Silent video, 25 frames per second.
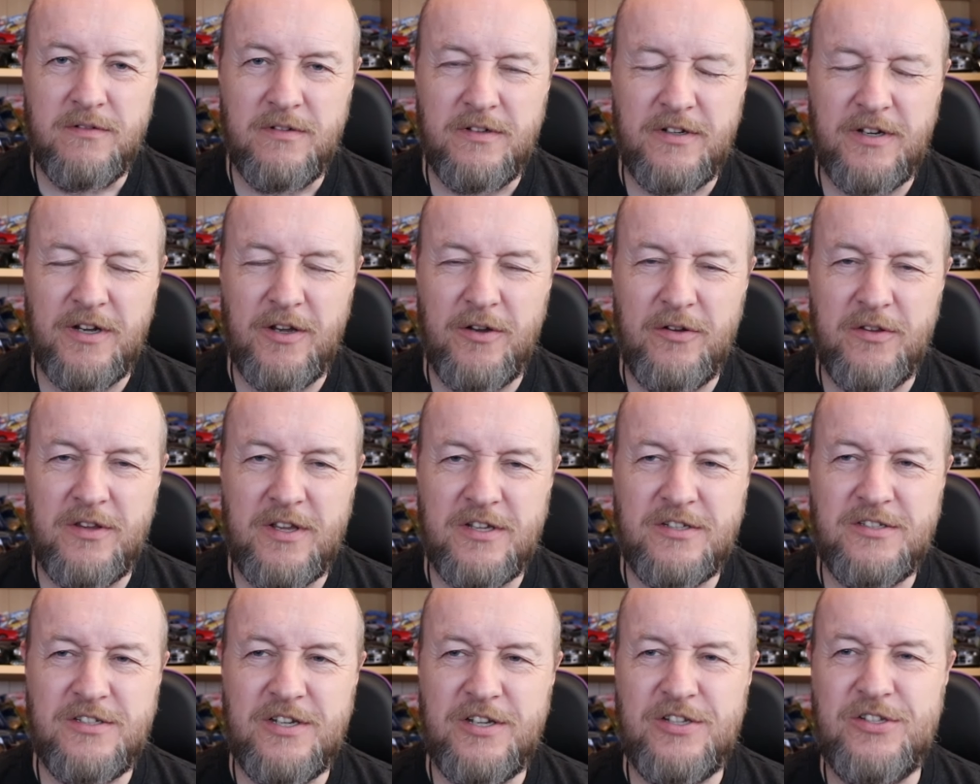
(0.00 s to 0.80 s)
You know,
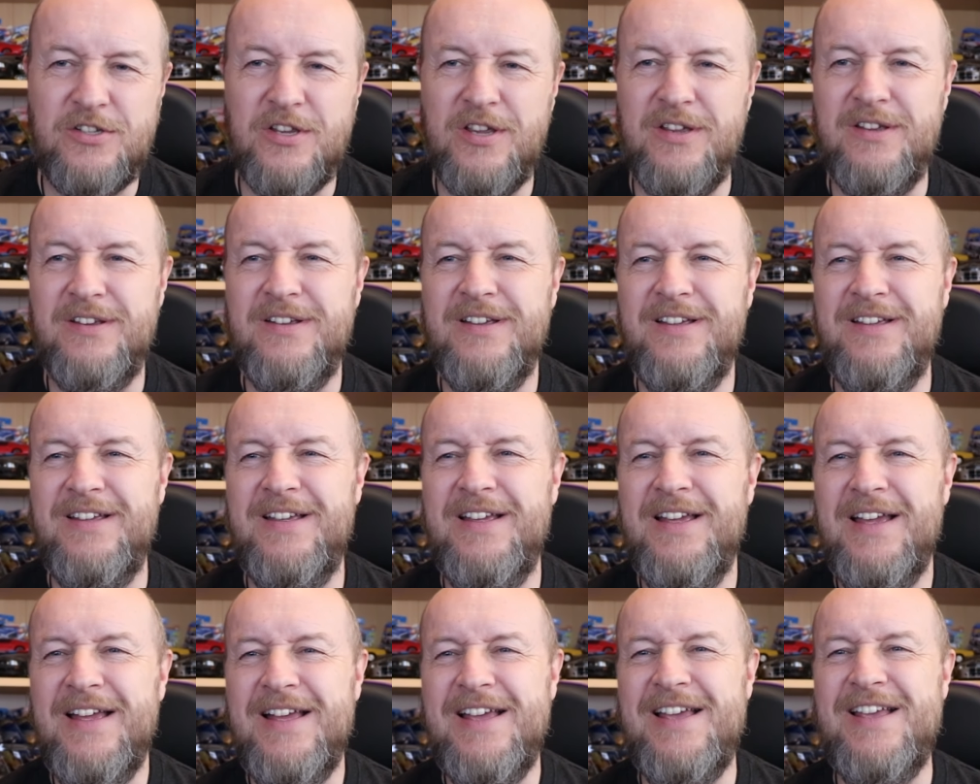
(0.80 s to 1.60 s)
that's just,
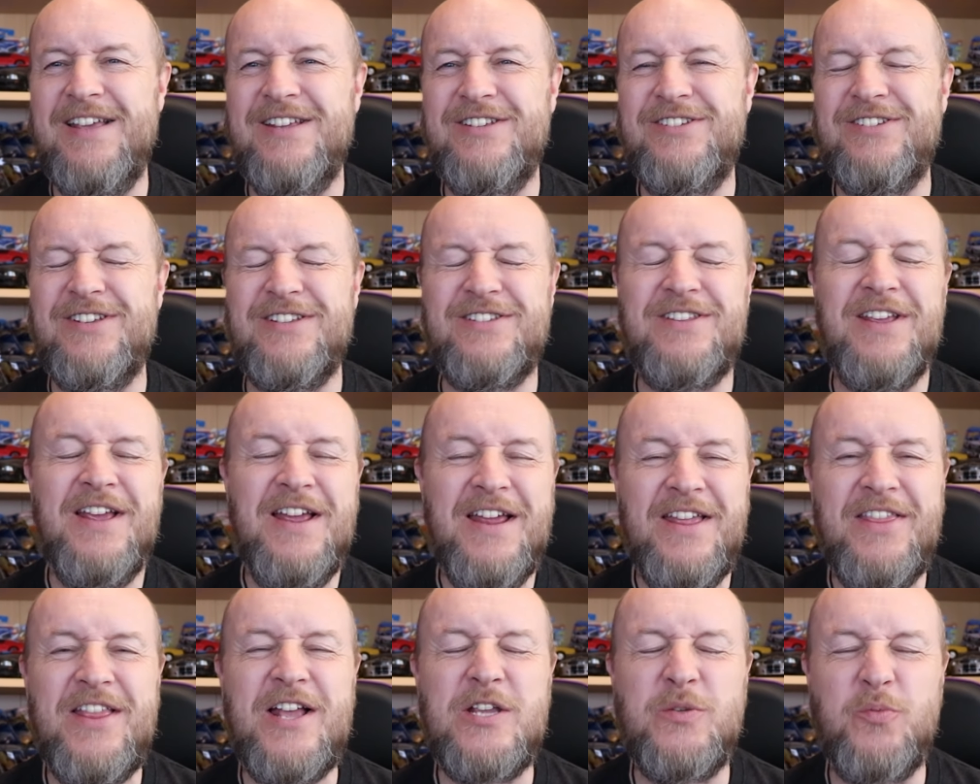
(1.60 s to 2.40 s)

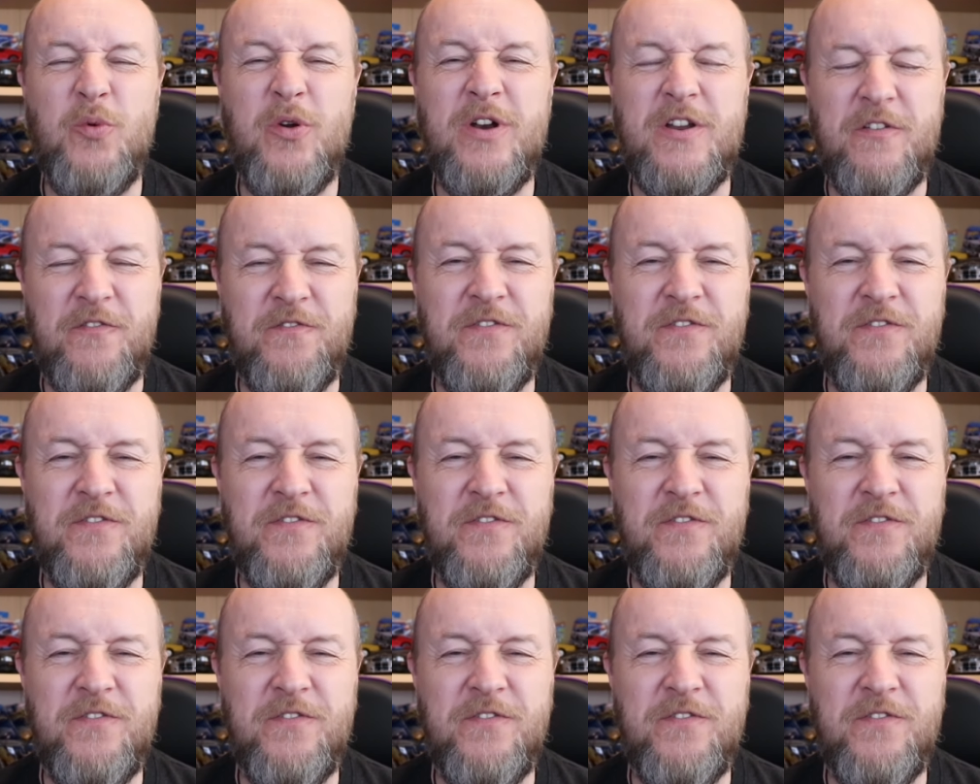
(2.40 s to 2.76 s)
that's what it